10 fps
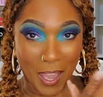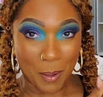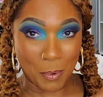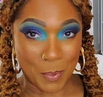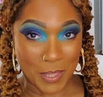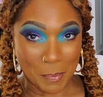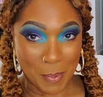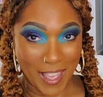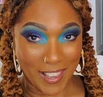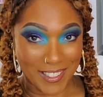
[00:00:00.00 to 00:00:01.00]
I will put the
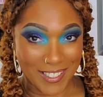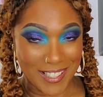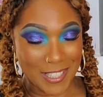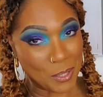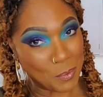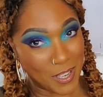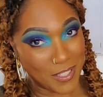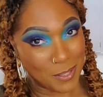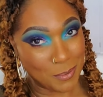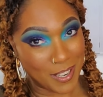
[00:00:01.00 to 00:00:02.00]
palette in the
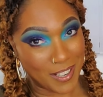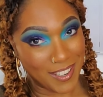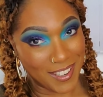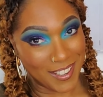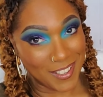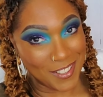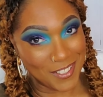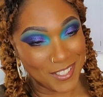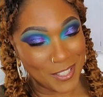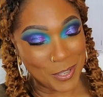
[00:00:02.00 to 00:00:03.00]
swatches right
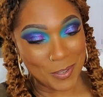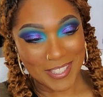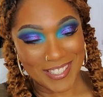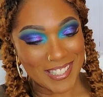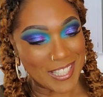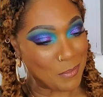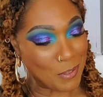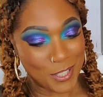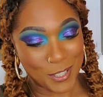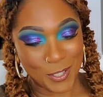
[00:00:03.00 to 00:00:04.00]
here so you can see
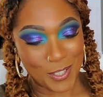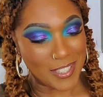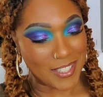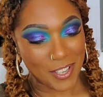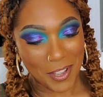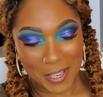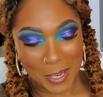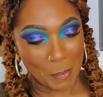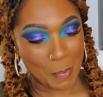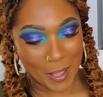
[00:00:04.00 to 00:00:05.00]
what your girl is
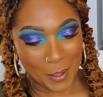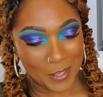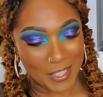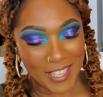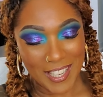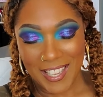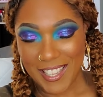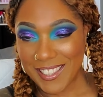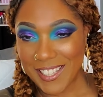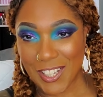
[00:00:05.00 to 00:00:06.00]
talking about.
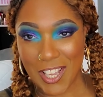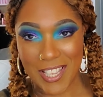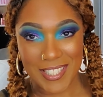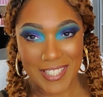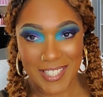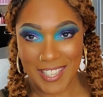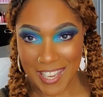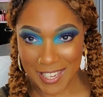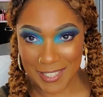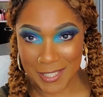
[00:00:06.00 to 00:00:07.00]
The Lost
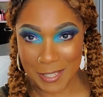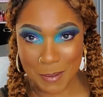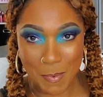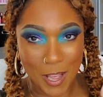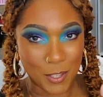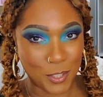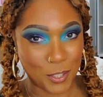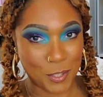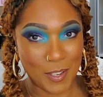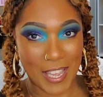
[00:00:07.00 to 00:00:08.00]
Kingdom. I'll show
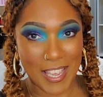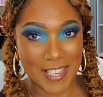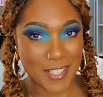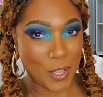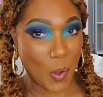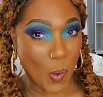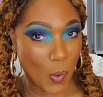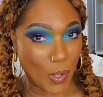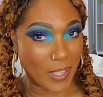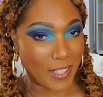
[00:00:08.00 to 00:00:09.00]
you guys the
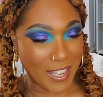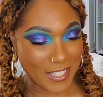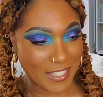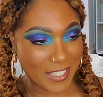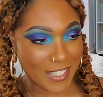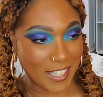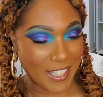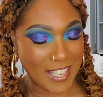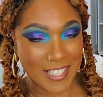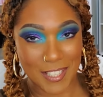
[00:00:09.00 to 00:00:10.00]
whole collection, I
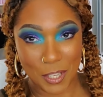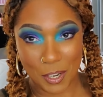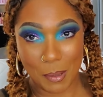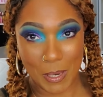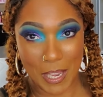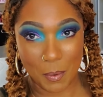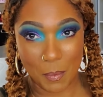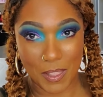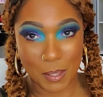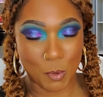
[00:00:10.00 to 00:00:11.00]
guess, that they're coming out
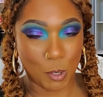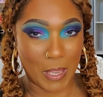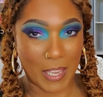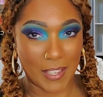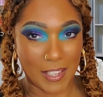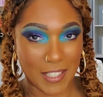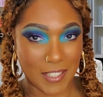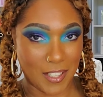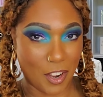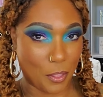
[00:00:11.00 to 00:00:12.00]
with, the Mermaid
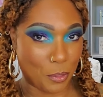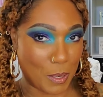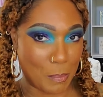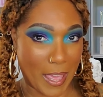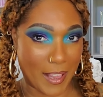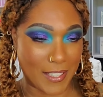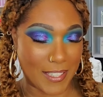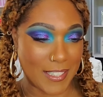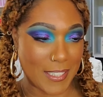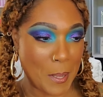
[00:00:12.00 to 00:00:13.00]
collection, all three
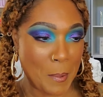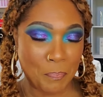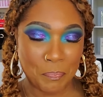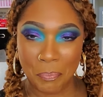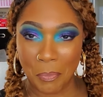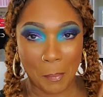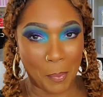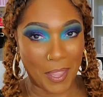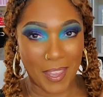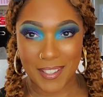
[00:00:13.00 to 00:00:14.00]
palettes.
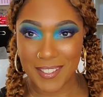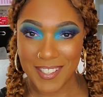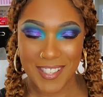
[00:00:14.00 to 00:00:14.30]
But